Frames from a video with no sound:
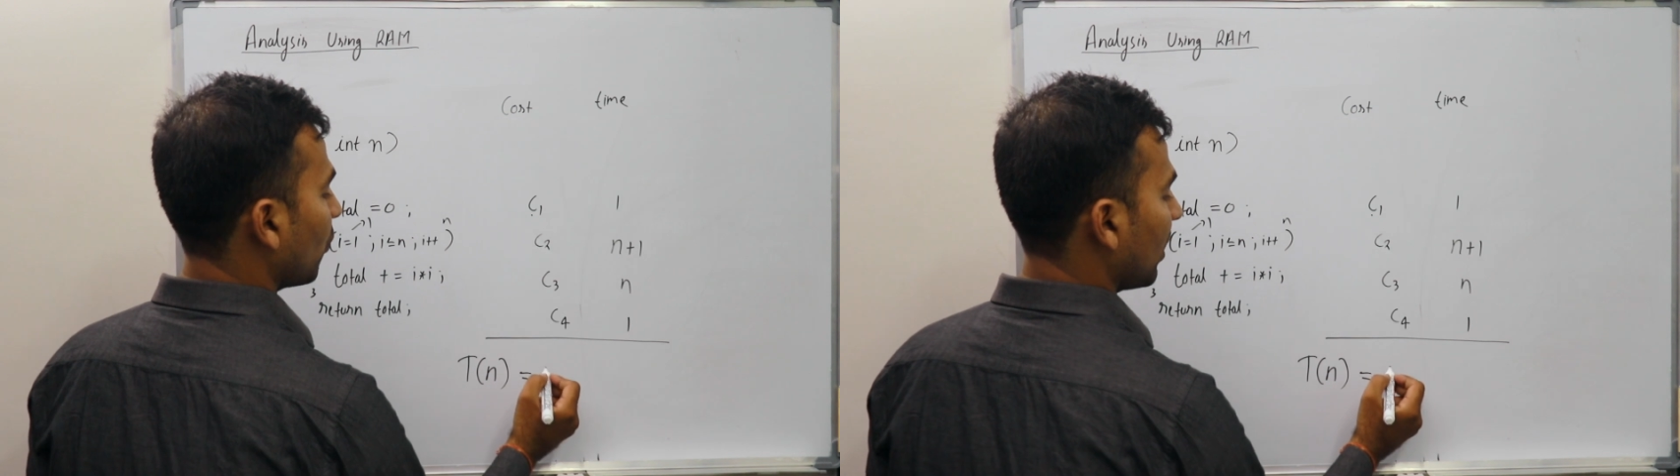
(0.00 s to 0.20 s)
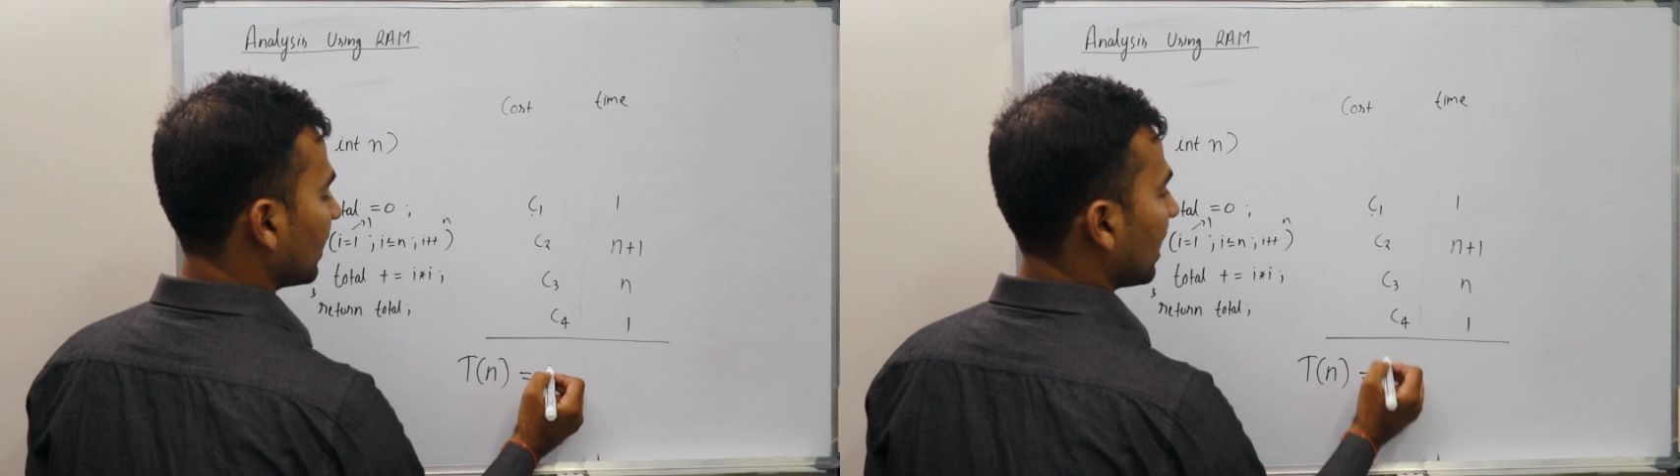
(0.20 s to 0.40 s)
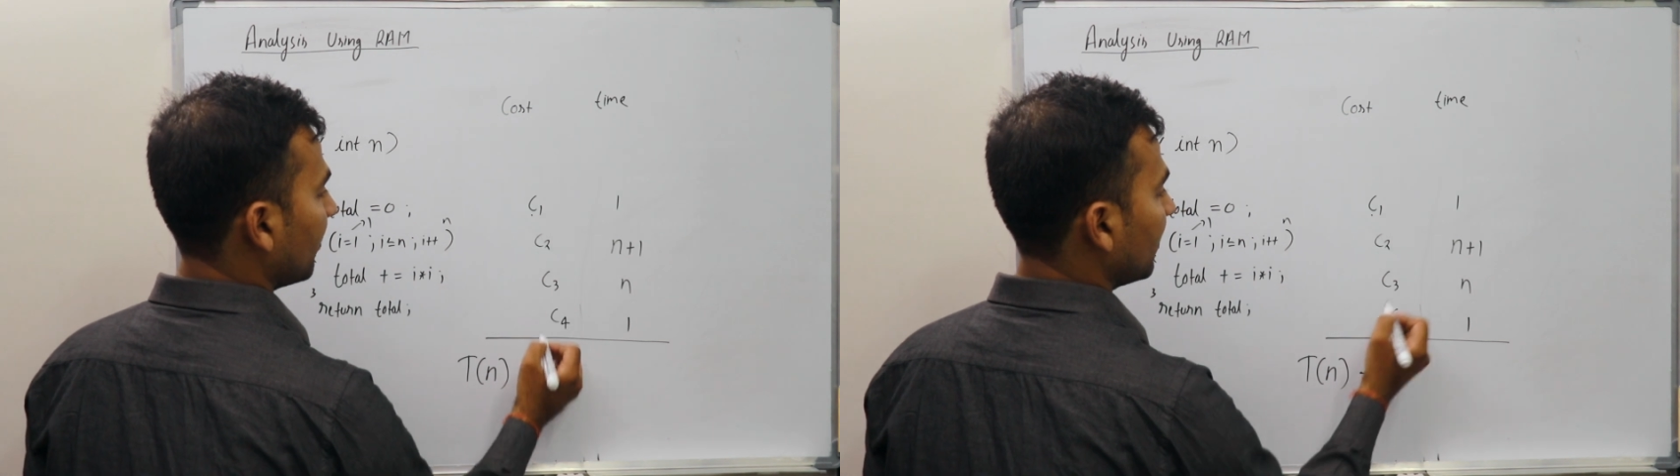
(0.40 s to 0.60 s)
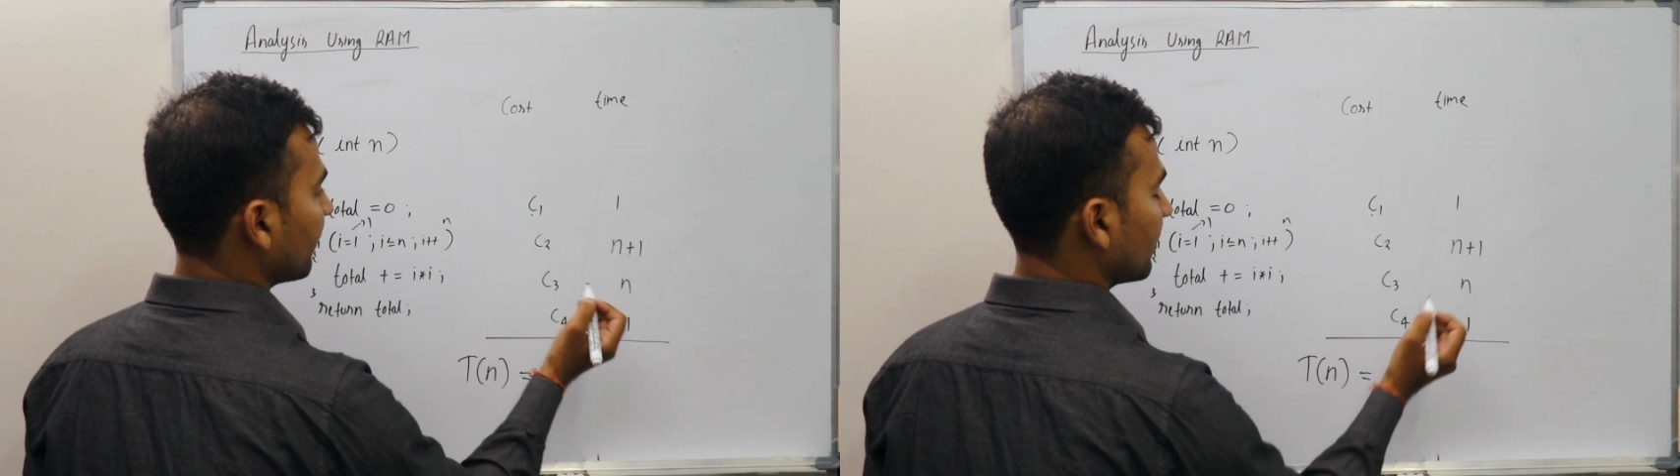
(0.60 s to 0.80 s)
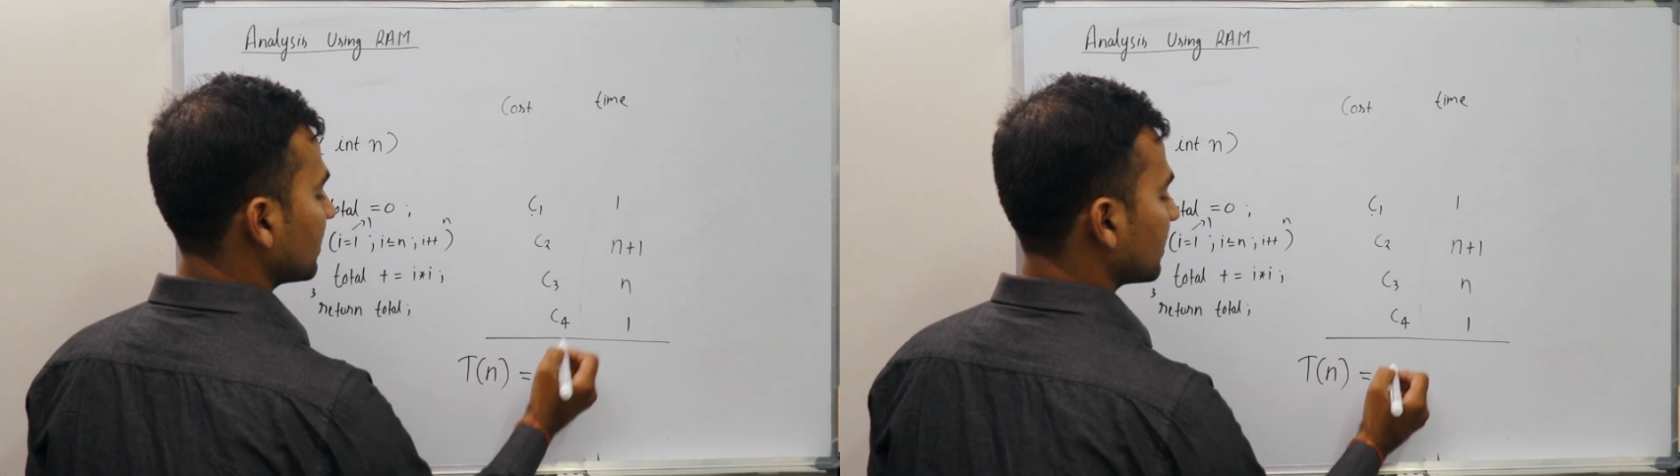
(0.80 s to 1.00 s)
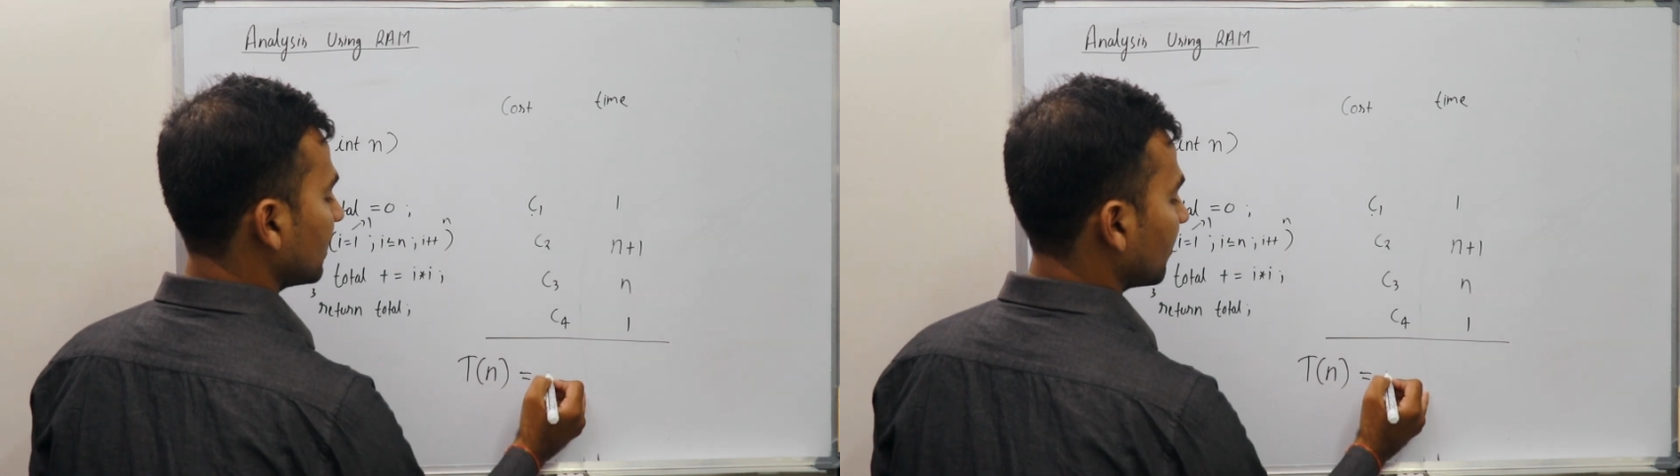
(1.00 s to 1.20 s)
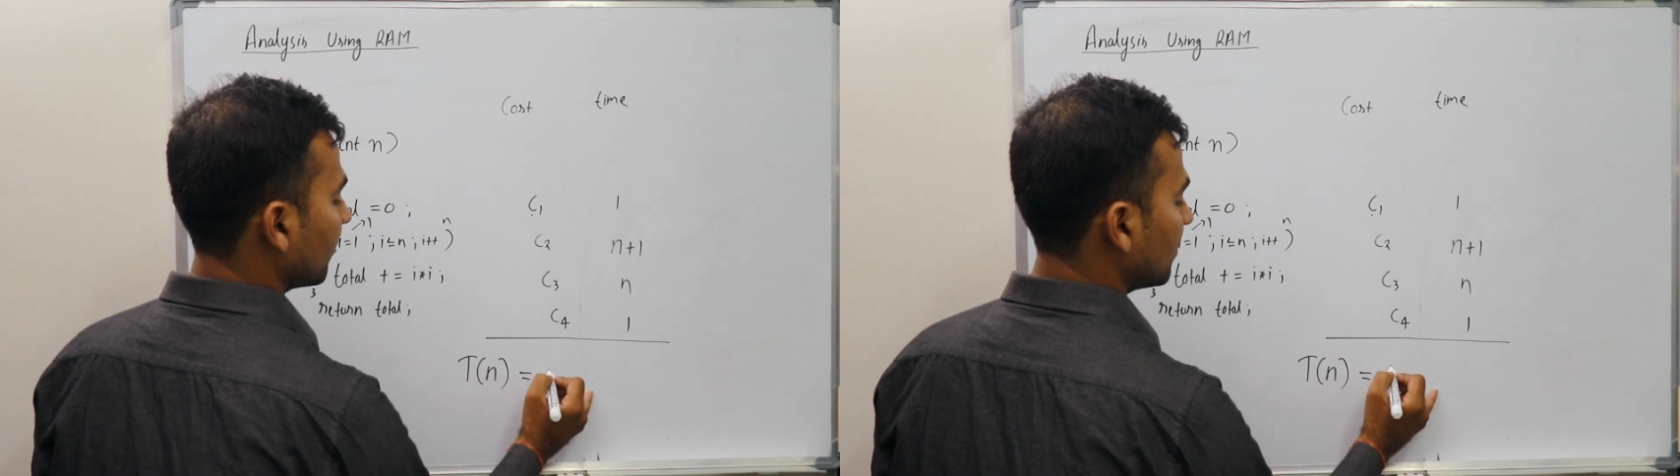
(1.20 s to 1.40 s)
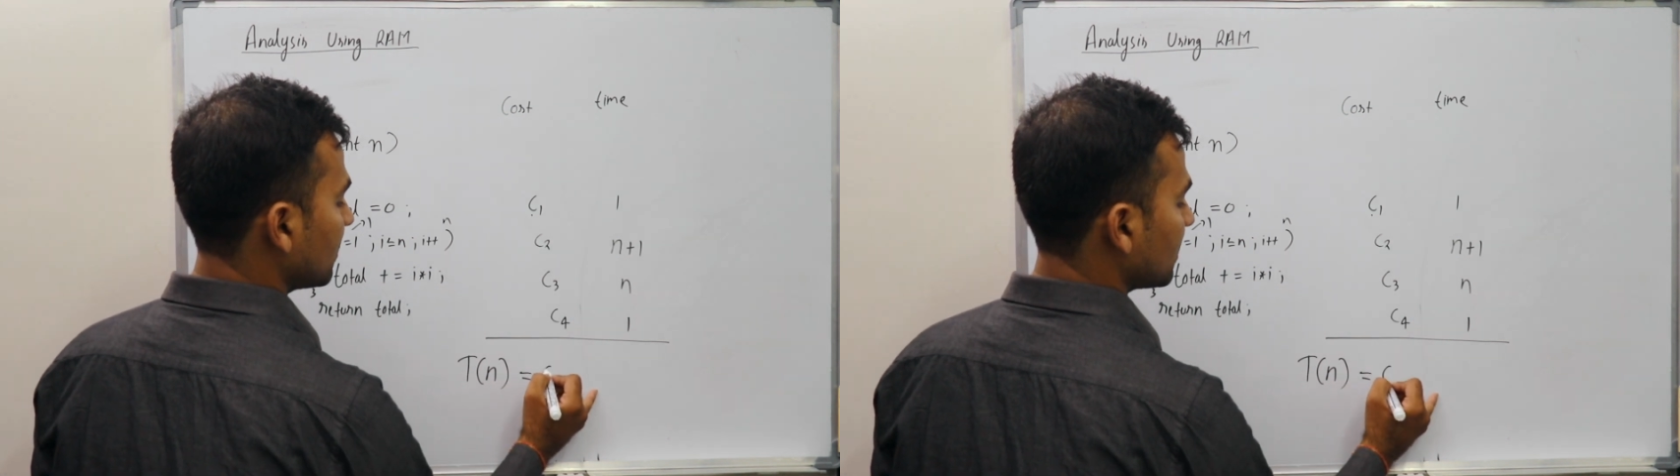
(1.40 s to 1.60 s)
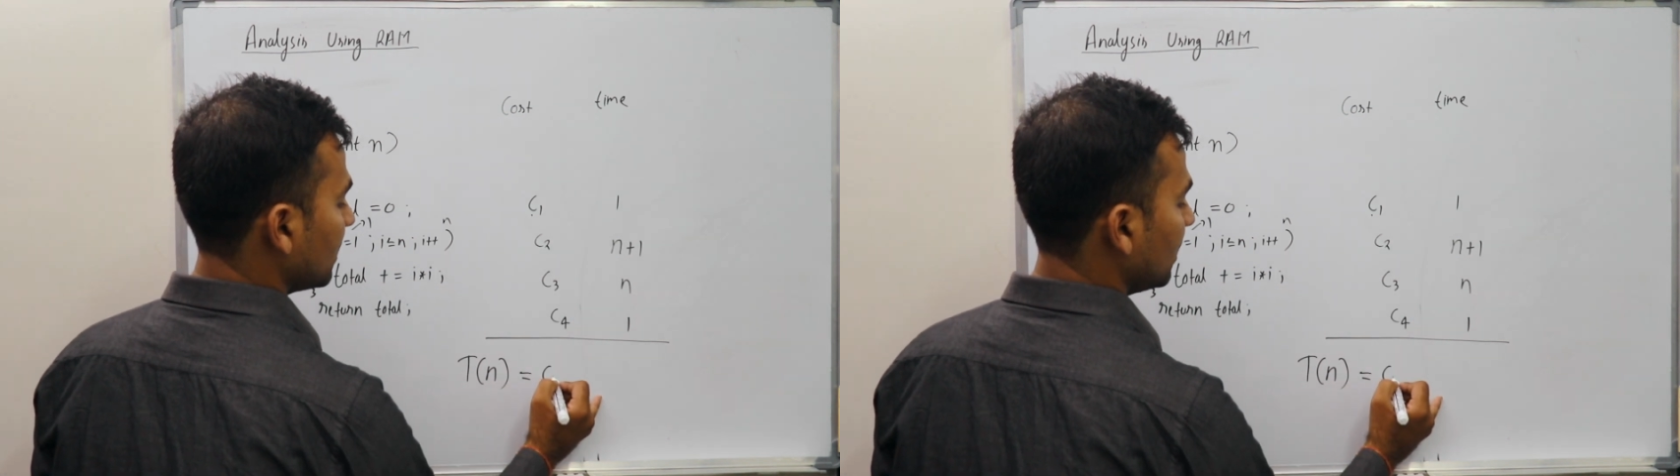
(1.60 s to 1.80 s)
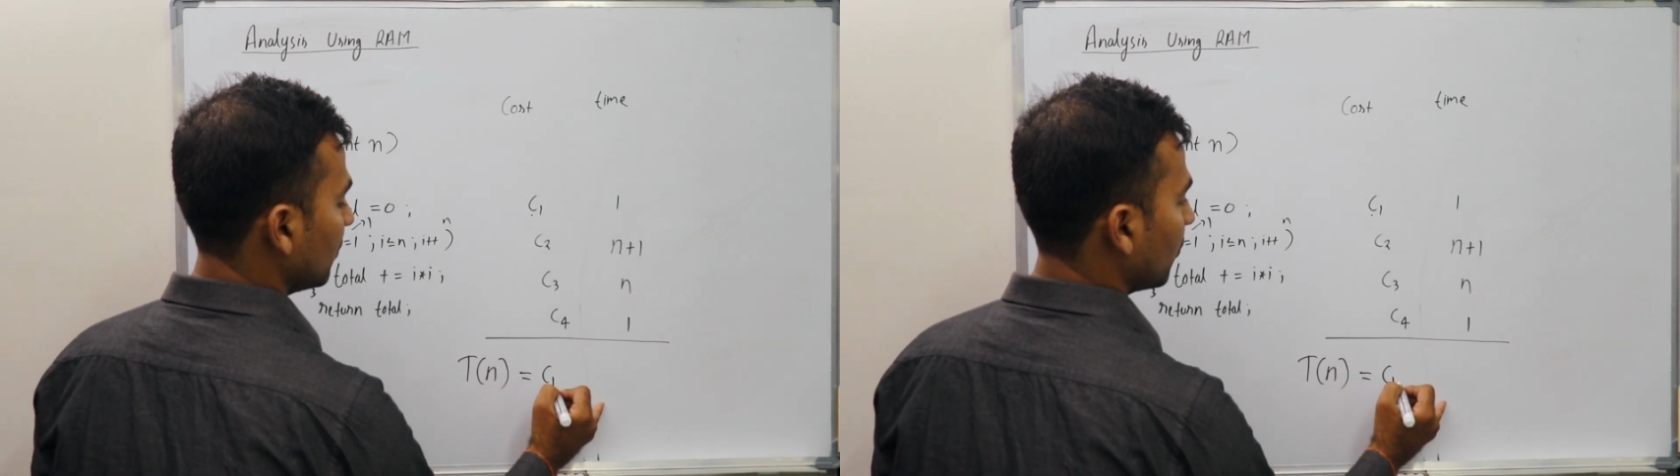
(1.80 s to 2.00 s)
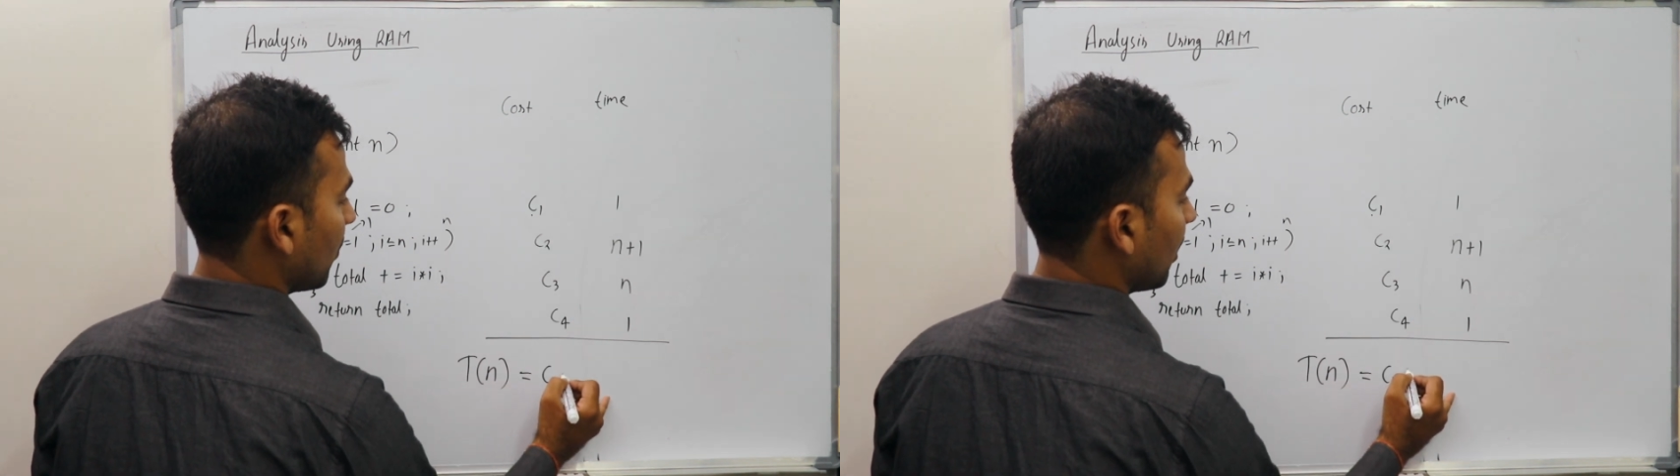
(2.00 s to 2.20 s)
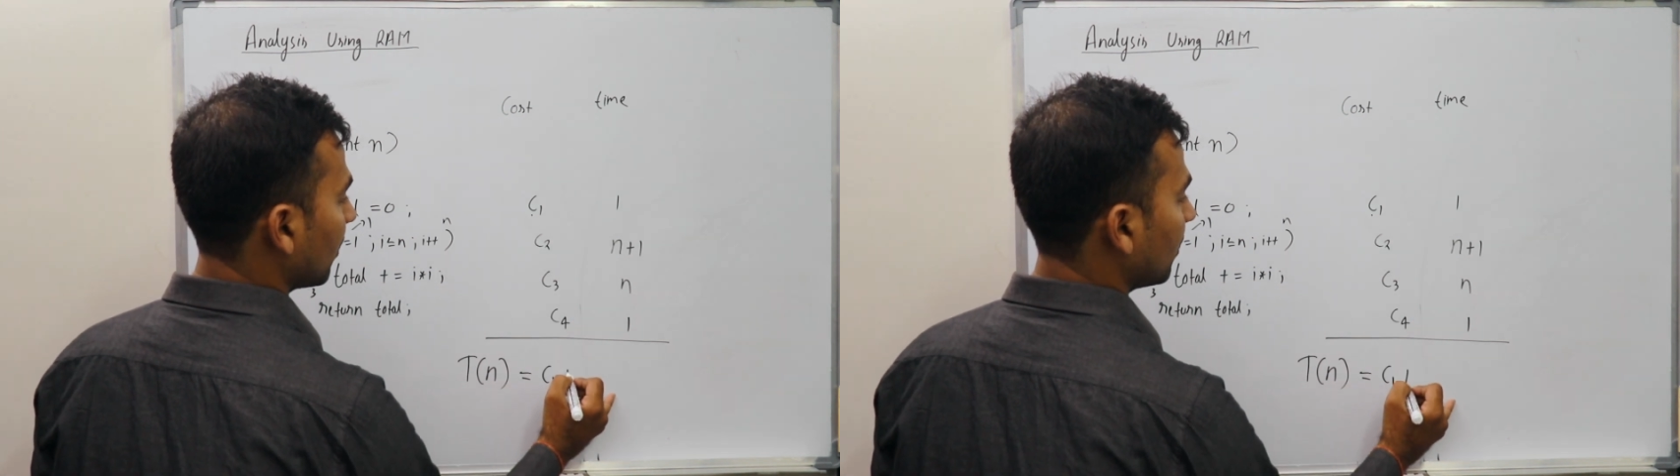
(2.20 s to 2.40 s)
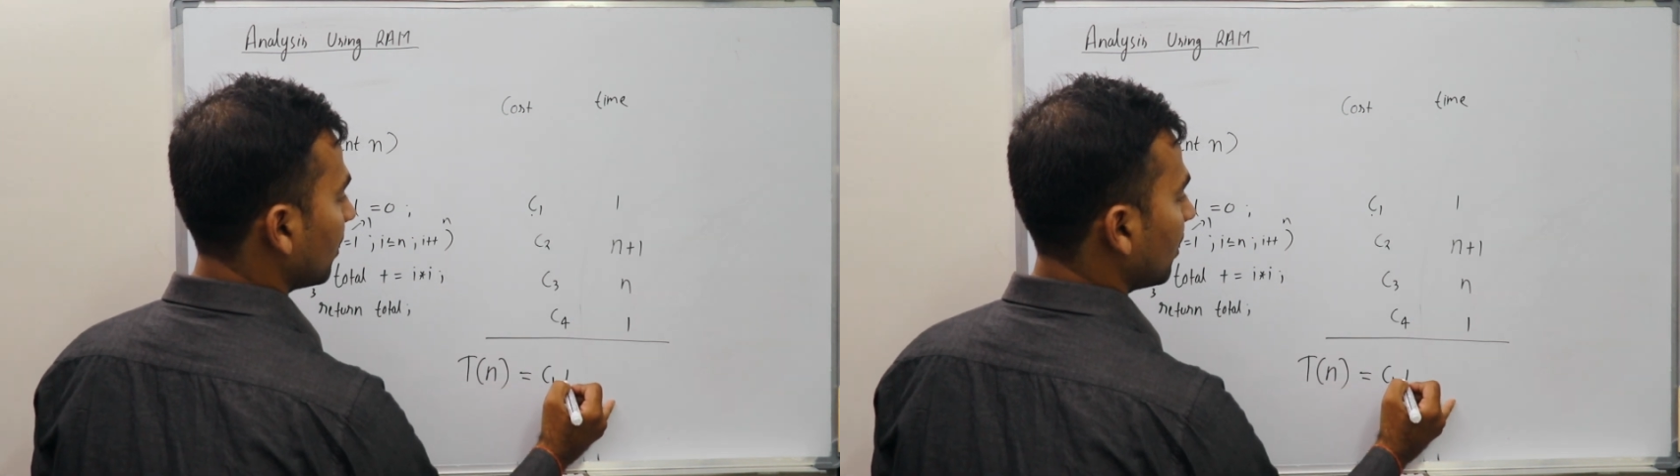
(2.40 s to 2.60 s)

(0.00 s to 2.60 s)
1 time it runs, therefore C1